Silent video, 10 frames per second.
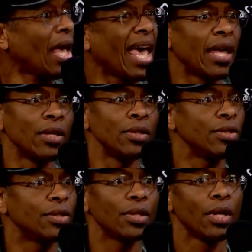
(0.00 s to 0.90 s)

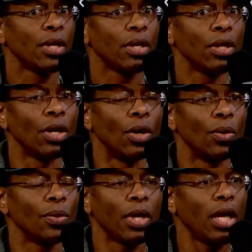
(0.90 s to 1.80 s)
And, you
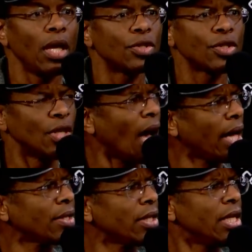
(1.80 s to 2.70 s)
know, it's
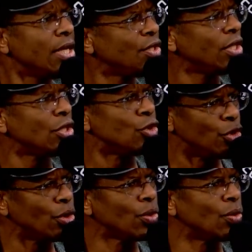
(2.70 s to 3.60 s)
not easy to
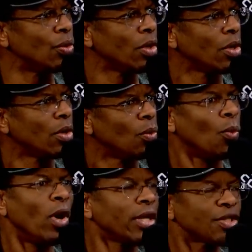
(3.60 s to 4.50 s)
do. Well,
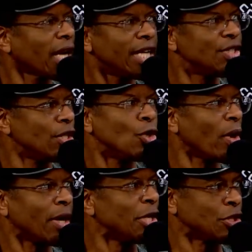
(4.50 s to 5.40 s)
one, it's not easy to do
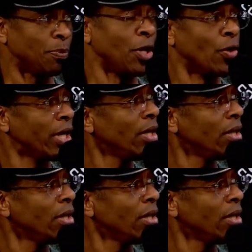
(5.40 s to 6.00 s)
animation, period.